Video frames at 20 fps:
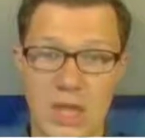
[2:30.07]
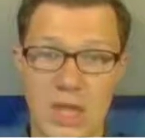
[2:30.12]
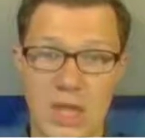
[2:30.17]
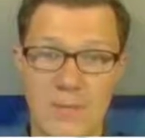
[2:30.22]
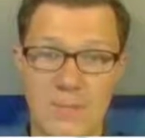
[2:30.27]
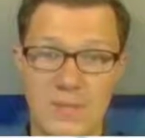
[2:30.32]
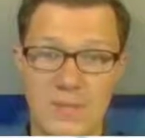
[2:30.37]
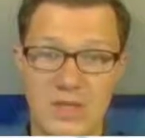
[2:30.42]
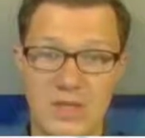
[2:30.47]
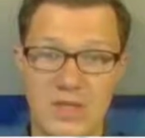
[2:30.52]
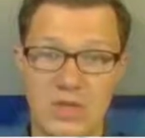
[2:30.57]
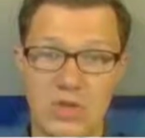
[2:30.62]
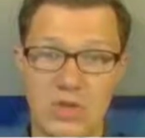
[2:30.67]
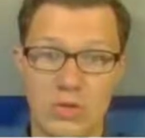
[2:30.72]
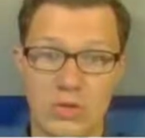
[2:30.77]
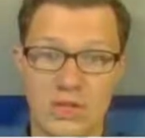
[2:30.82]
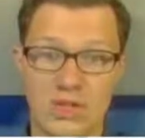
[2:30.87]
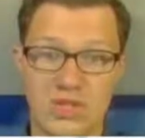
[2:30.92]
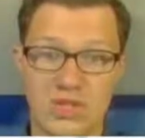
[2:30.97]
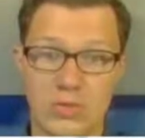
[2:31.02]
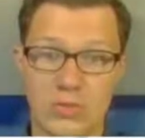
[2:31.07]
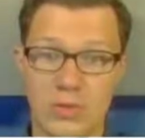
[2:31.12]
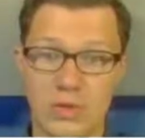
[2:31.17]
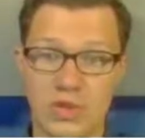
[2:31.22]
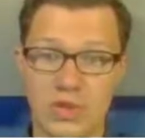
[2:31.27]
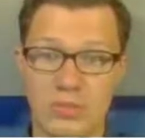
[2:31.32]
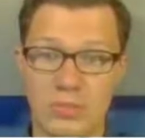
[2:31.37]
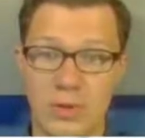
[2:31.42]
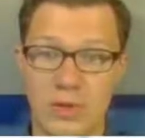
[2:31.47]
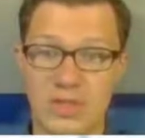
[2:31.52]
p denotes the
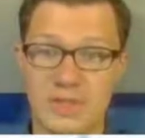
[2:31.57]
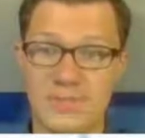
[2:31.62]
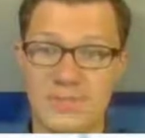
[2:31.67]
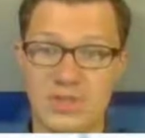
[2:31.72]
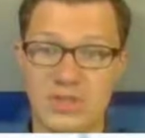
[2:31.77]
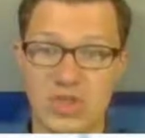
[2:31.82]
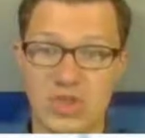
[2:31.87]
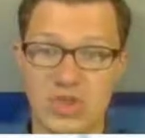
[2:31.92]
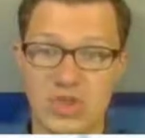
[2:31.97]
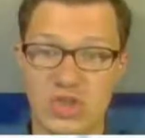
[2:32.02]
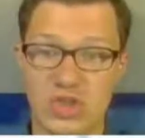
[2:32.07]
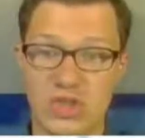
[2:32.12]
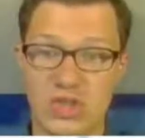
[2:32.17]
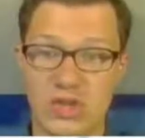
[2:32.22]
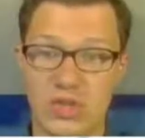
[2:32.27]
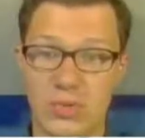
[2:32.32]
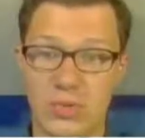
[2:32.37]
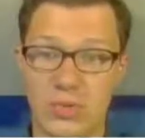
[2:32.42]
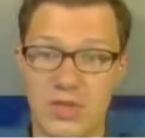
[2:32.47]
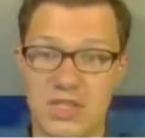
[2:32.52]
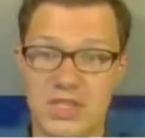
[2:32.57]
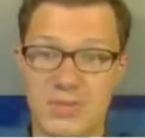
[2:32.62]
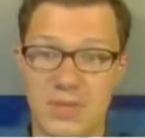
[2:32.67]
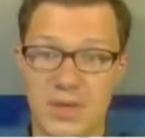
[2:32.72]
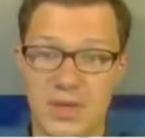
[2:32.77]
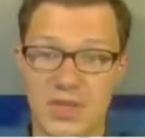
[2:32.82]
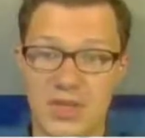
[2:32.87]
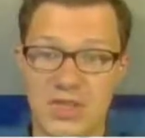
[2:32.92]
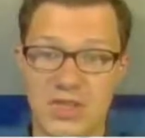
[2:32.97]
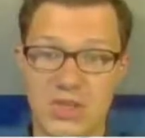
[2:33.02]
rigid body's position in 3D
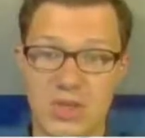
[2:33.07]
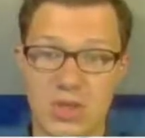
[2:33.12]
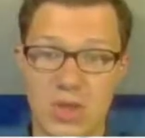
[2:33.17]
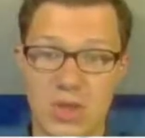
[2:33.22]
space,